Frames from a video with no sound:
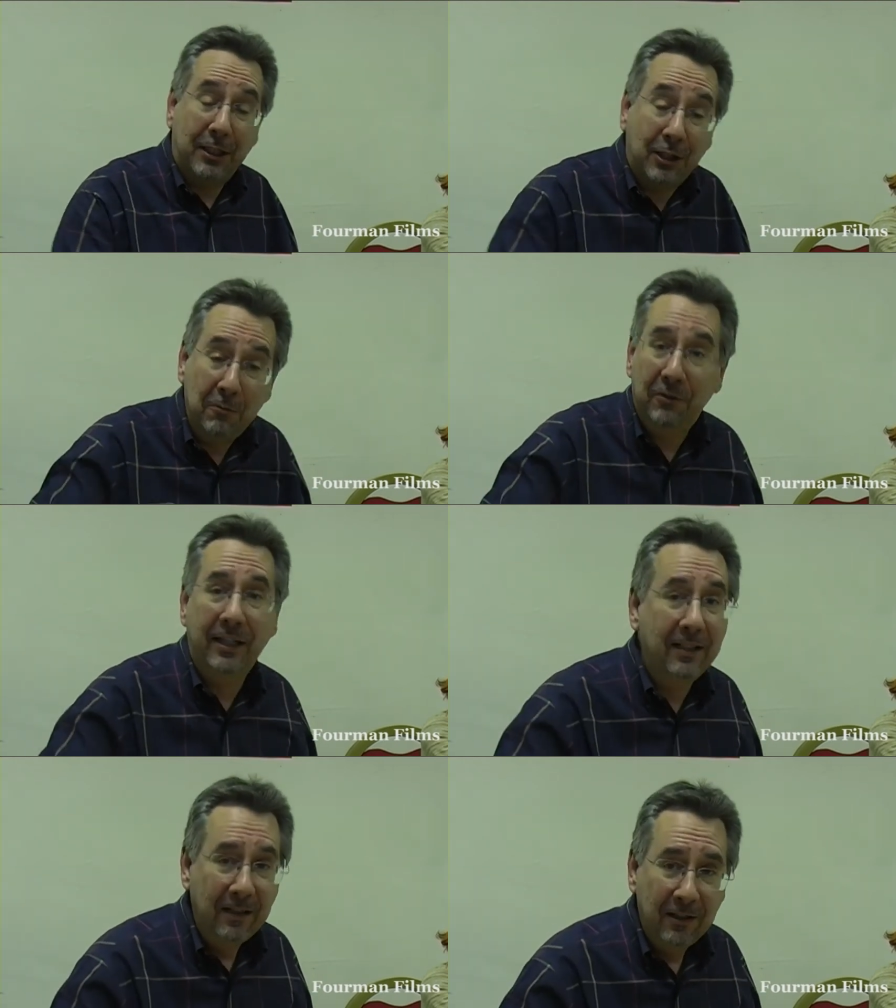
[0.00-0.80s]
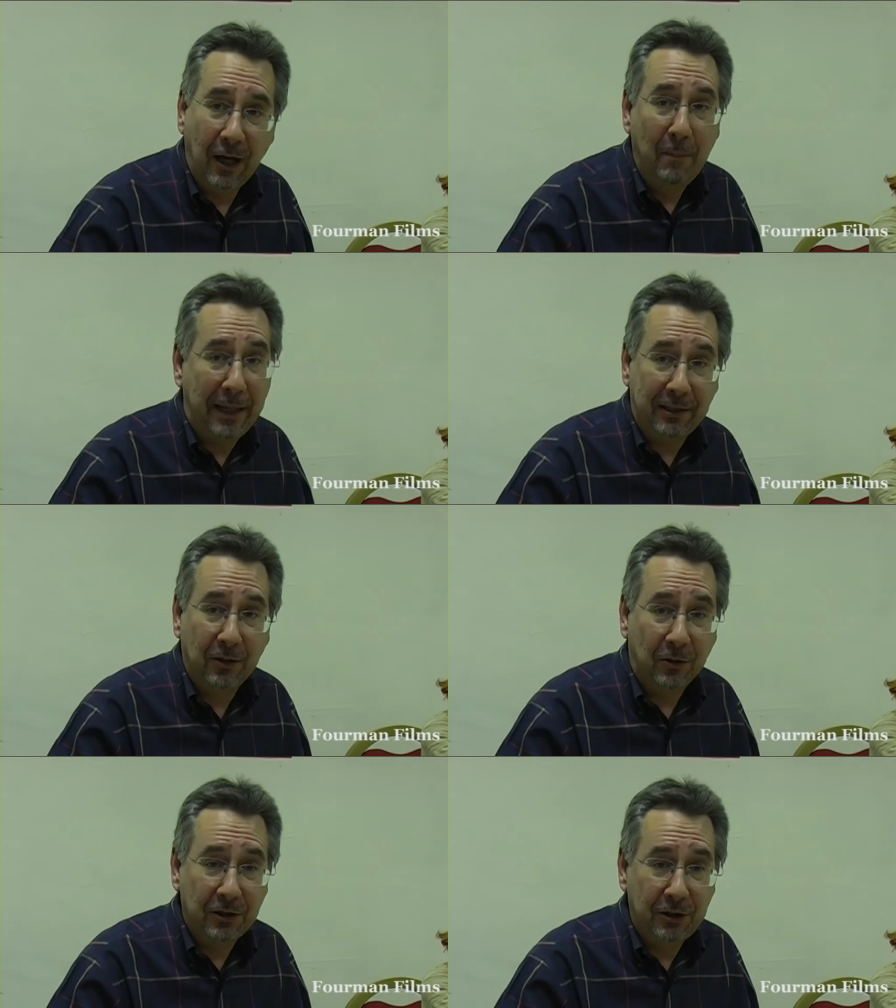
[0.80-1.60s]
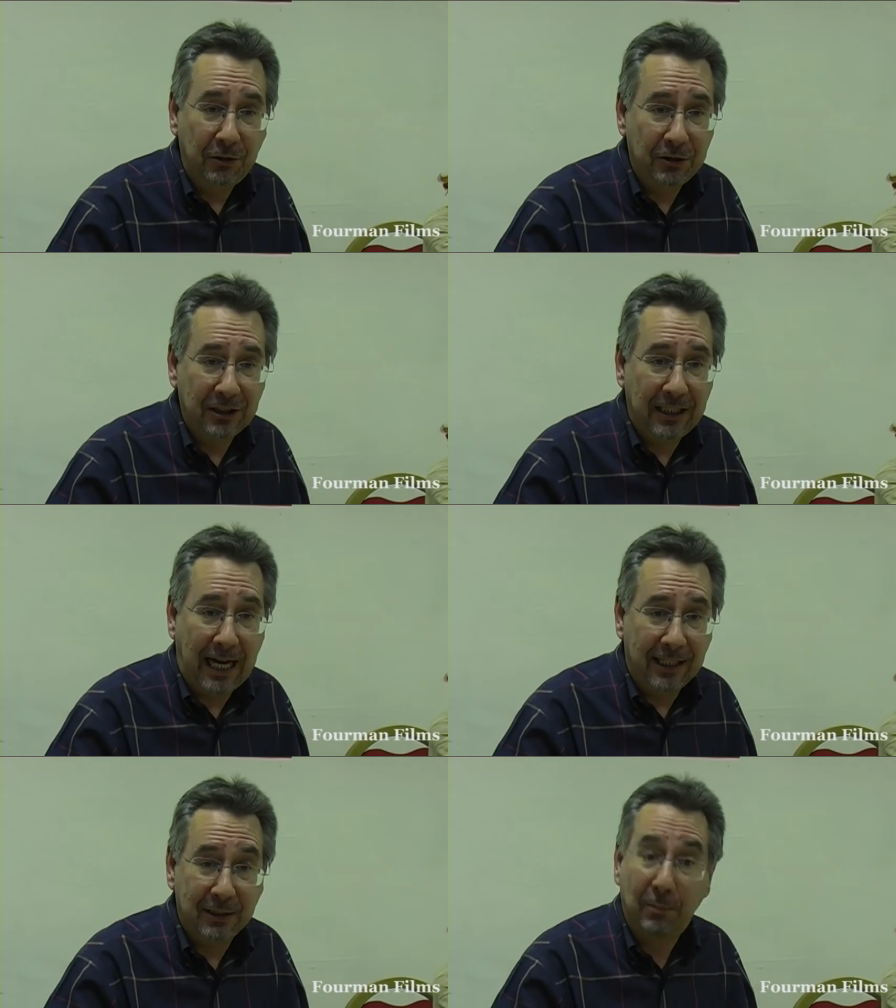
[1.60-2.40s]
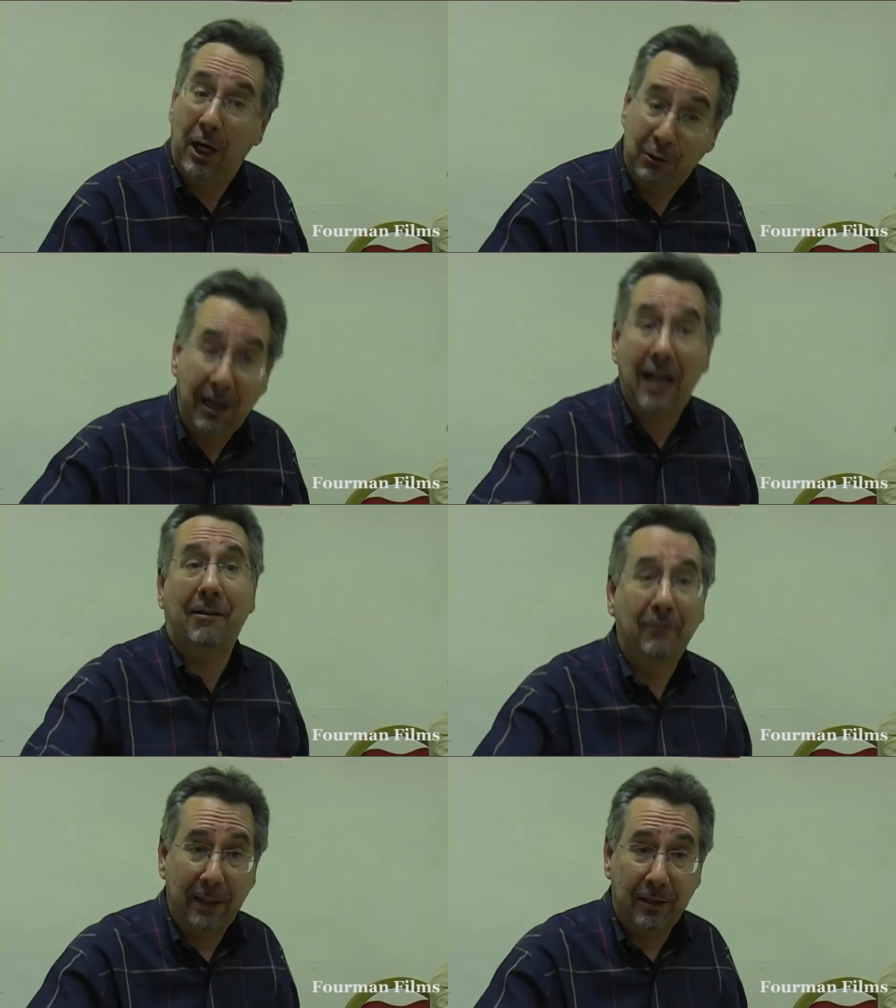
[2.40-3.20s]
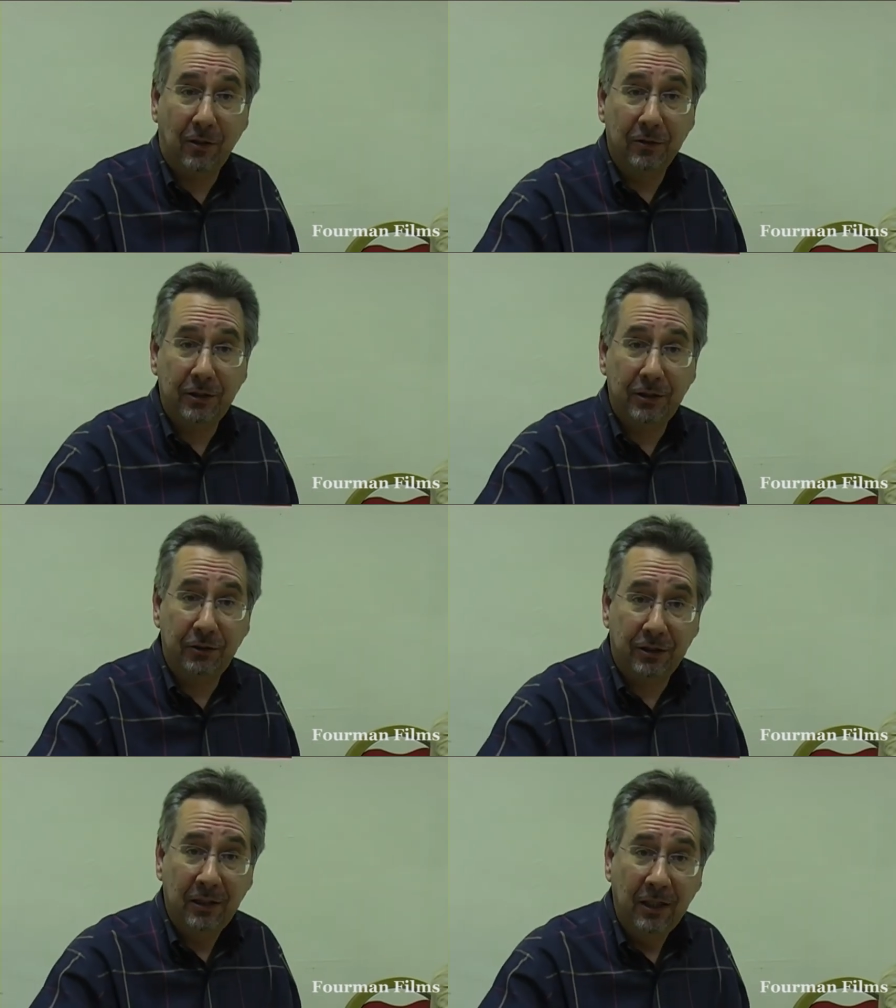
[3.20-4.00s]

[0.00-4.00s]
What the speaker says: I don't think that a better constitution is the answer, but I'd rather have a better constitution